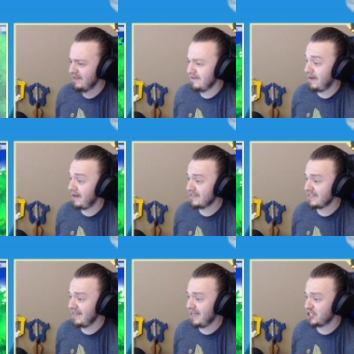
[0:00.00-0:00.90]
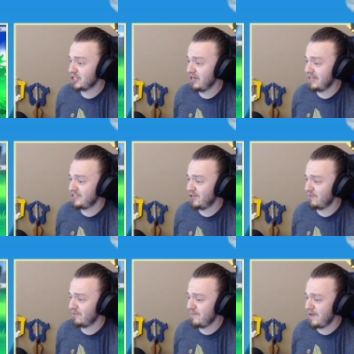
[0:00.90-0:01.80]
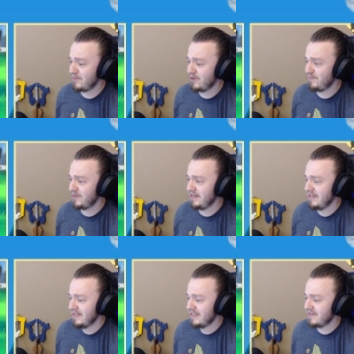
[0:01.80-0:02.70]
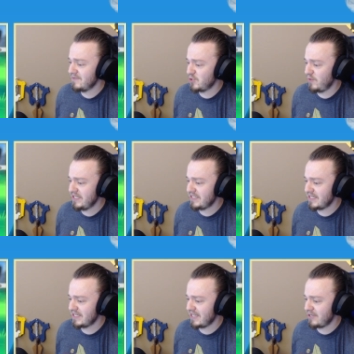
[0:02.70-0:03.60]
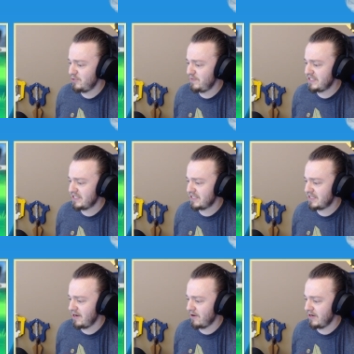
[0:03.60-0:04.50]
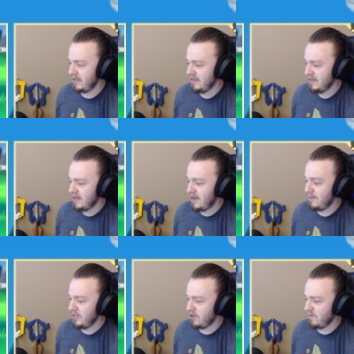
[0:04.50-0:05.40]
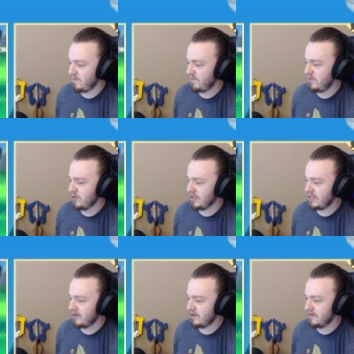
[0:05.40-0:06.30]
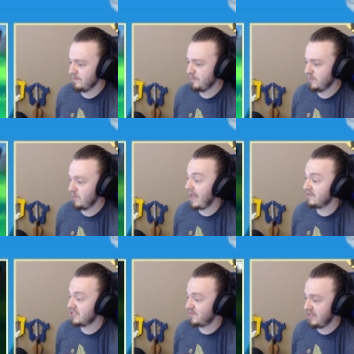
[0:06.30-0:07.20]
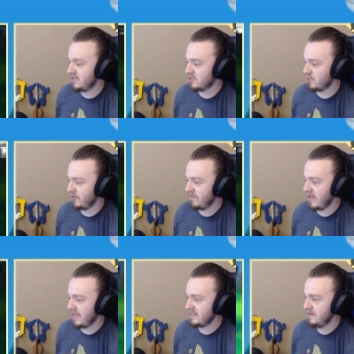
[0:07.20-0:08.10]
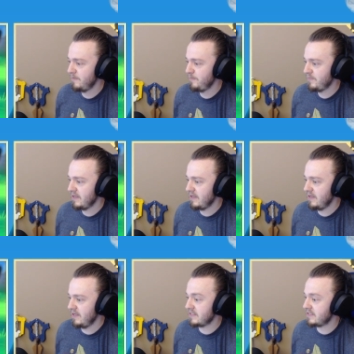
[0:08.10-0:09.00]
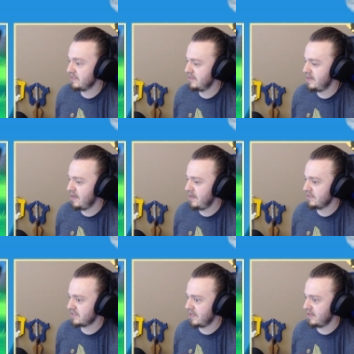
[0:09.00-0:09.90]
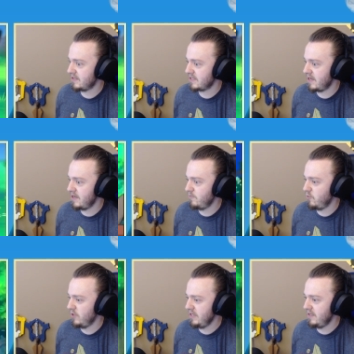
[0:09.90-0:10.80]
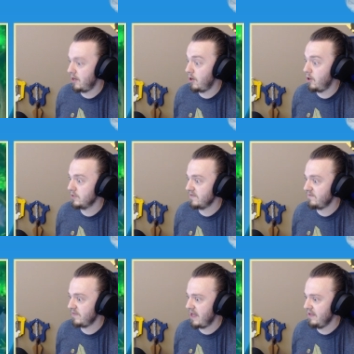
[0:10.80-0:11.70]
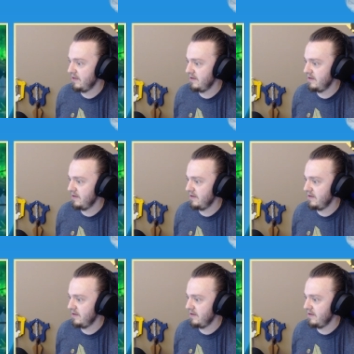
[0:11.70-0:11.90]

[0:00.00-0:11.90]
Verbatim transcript: Honestly, not sure. I don't remember, but it's level 26. That could be scary. I'm going to go for Fury Cutter. We outspeed because we're pretty fast. It's not a Psychic type. What? Oh, is it flying?